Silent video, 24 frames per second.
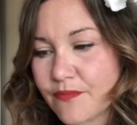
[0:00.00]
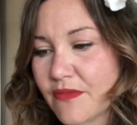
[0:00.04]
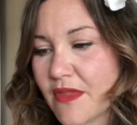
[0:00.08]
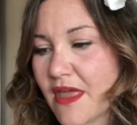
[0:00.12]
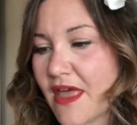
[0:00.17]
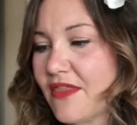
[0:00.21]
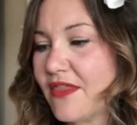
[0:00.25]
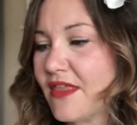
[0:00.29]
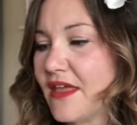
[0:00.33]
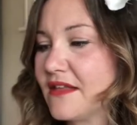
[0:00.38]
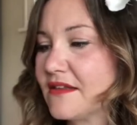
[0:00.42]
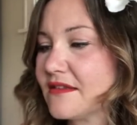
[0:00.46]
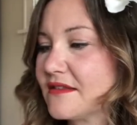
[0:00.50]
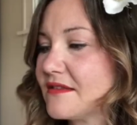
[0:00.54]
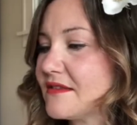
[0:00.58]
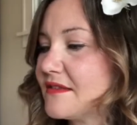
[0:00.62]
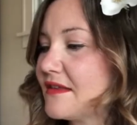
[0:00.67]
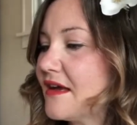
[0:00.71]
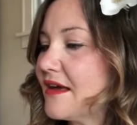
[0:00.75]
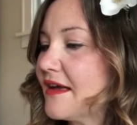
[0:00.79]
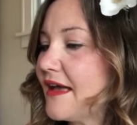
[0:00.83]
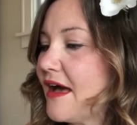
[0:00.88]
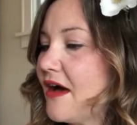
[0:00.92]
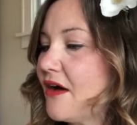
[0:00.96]
and then
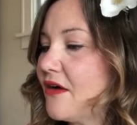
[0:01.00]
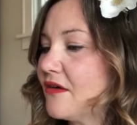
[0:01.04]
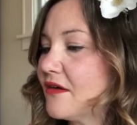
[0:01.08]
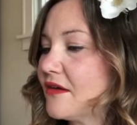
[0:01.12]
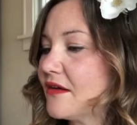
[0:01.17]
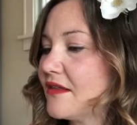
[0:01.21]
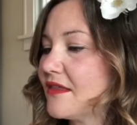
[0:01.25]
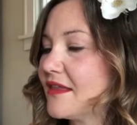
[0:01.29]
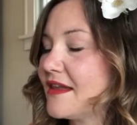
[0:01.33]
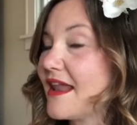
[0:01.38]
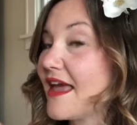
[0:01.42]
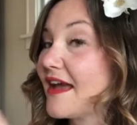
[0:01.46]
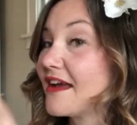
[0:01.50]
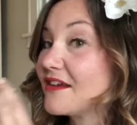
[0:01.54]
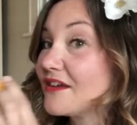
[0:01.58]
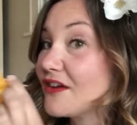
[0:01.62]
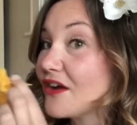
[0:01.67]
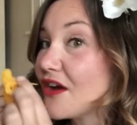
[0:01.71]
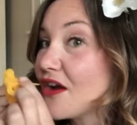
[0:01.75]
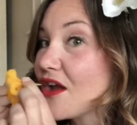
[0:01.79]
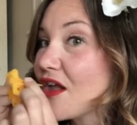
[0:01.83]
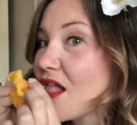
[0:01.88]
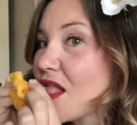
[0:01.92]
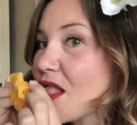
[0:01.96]
suck out the
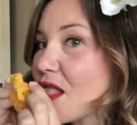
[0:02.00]
nectar.